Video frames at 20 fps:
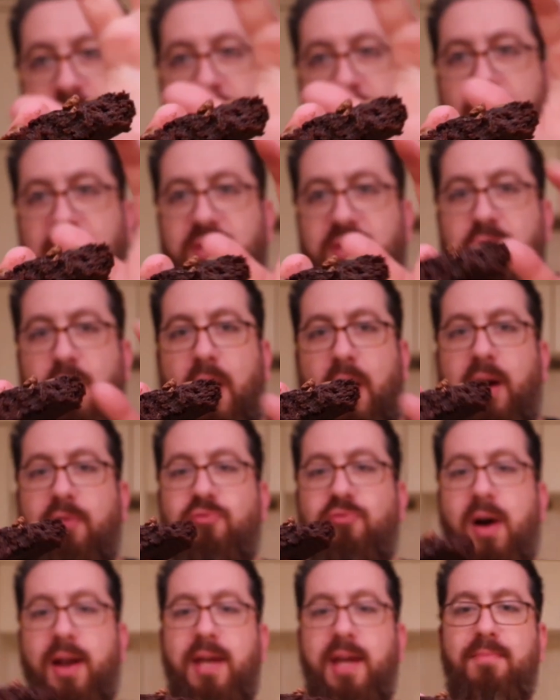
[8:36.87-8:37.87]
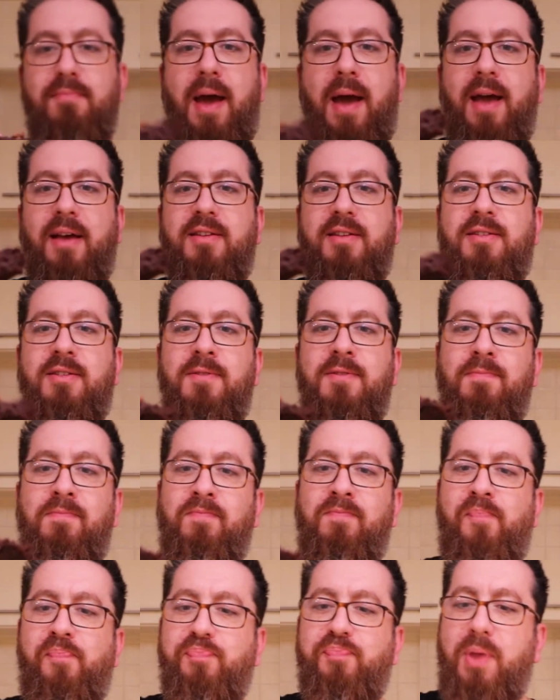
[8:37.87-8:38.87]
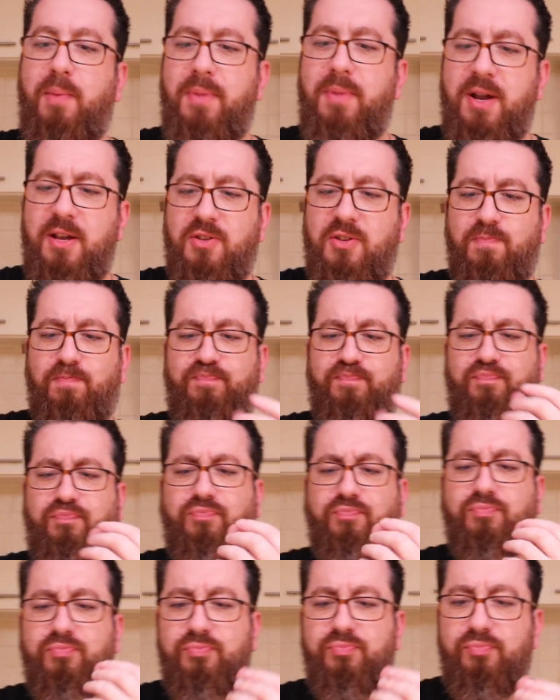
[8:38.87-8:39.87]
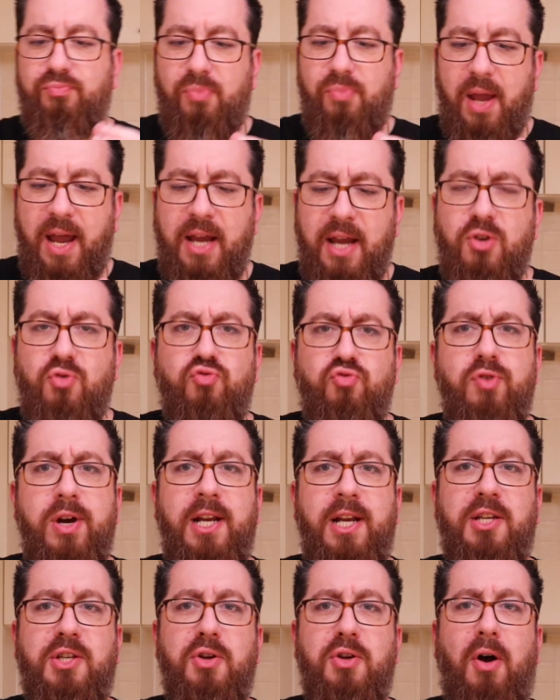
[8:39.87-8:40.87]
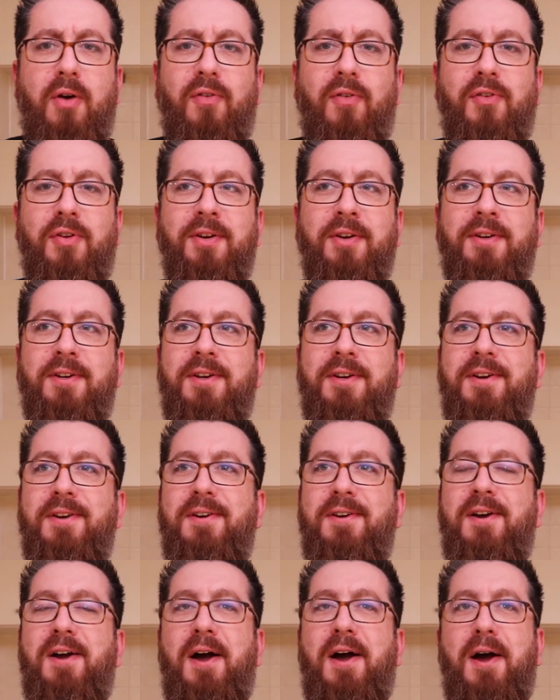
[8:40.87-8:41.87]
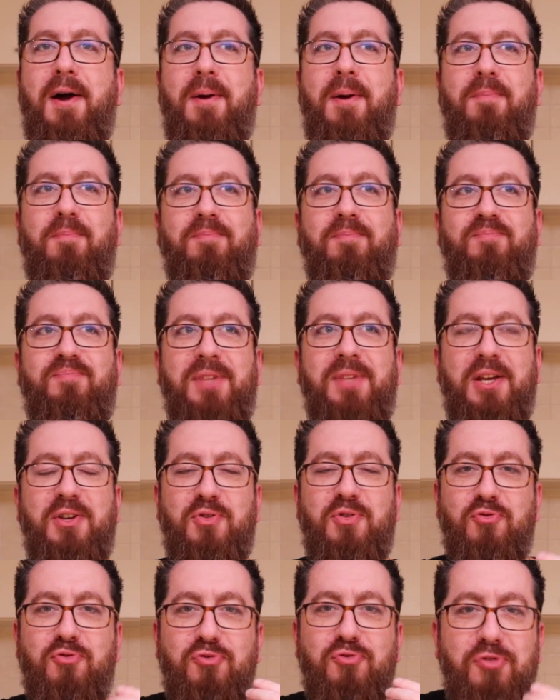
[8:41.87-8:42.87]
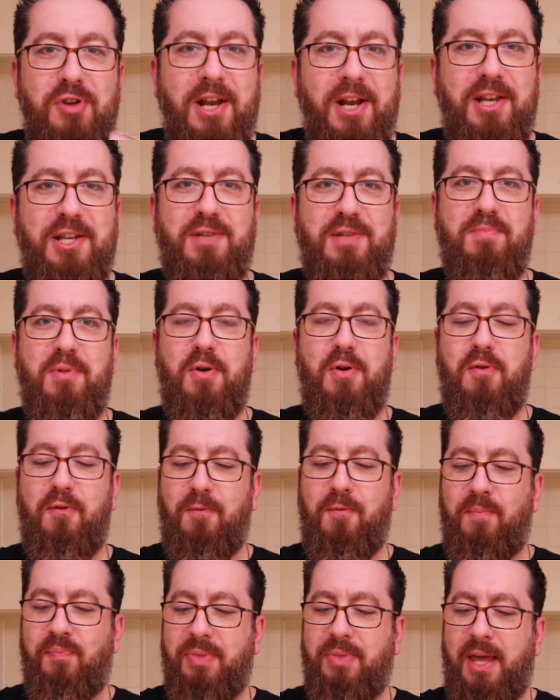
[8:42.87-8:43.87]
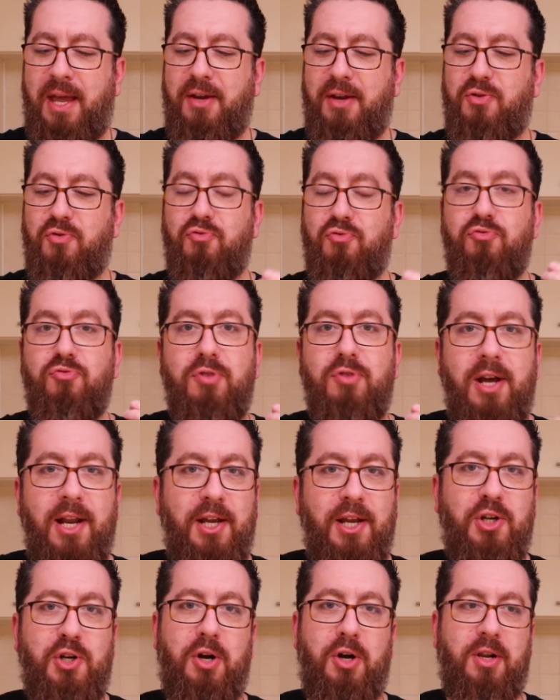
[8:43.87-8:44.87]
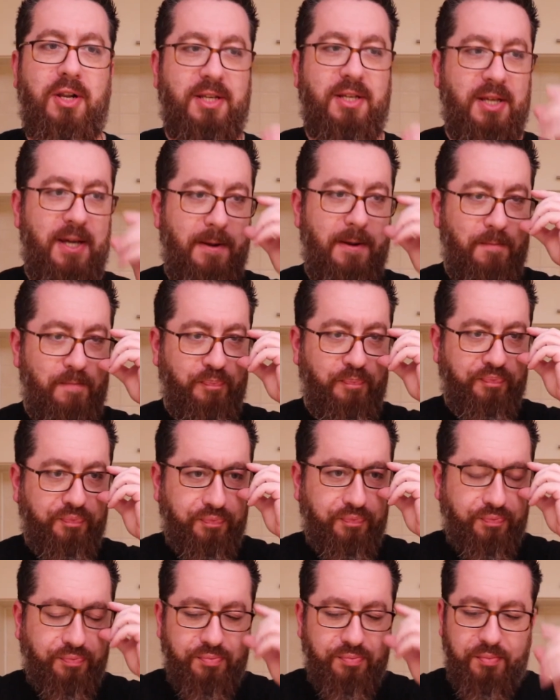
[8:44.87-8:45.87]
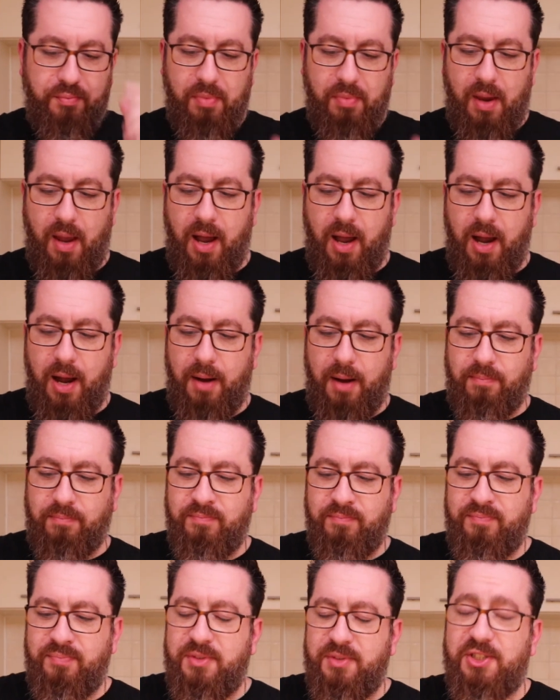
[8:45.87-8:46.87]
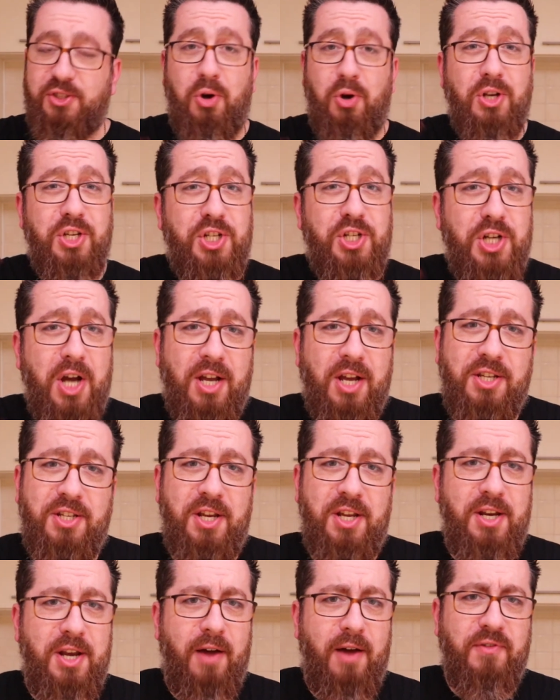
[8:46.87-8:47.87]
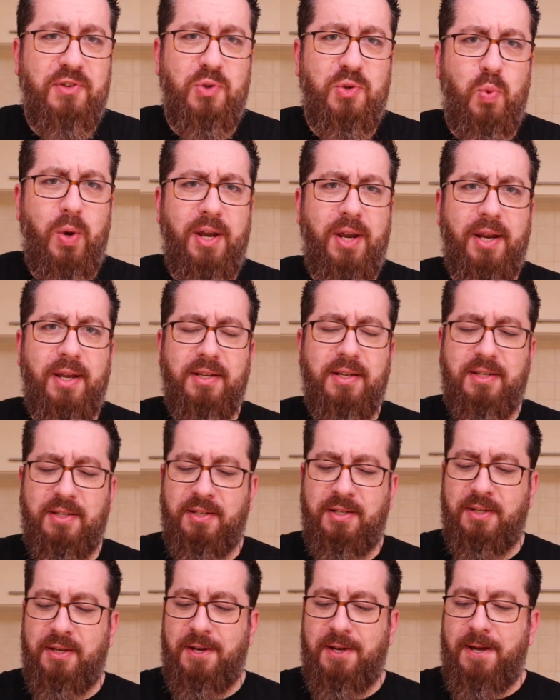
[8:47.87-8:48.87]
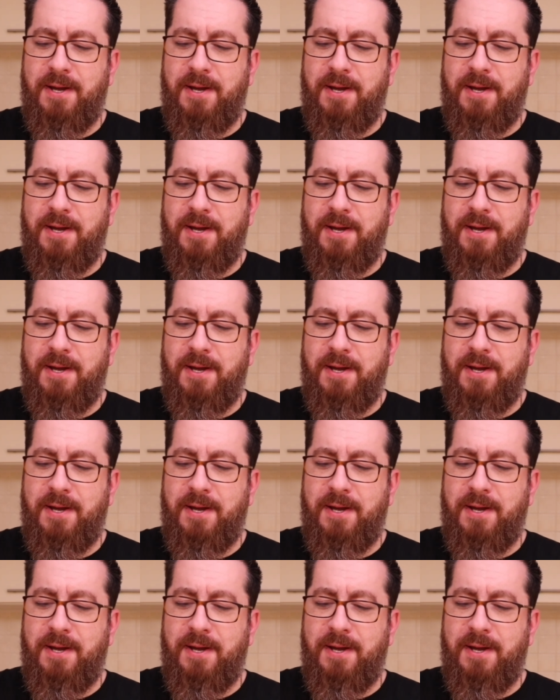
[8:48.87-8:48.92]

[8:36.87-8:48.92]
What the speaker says: It's not a runny mess, but it's really soft. It's really smooth. It's really chocolatey. It's got just enough sweetness.